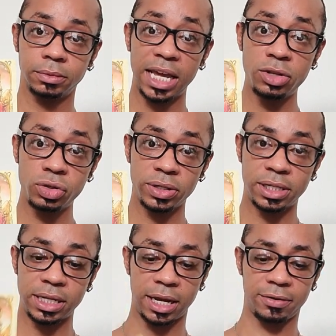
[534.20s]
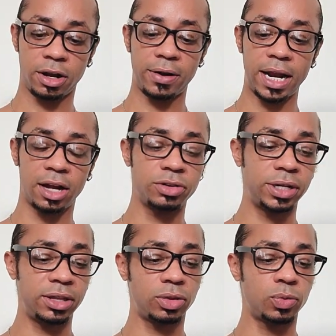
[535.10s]
Interesting. All right,
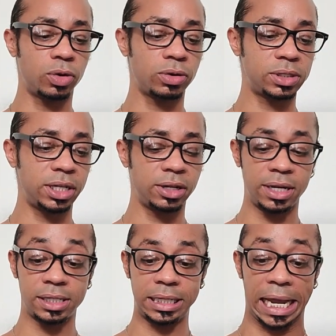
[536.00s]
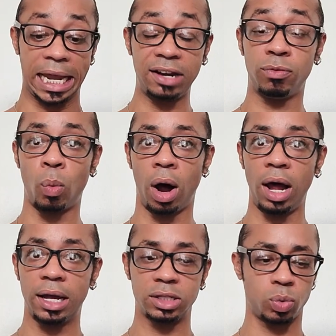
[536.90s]
underneath the world here is the Eight of
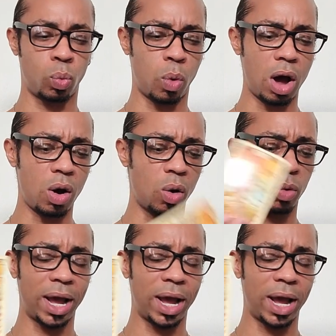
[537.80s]
Wands. Whoa.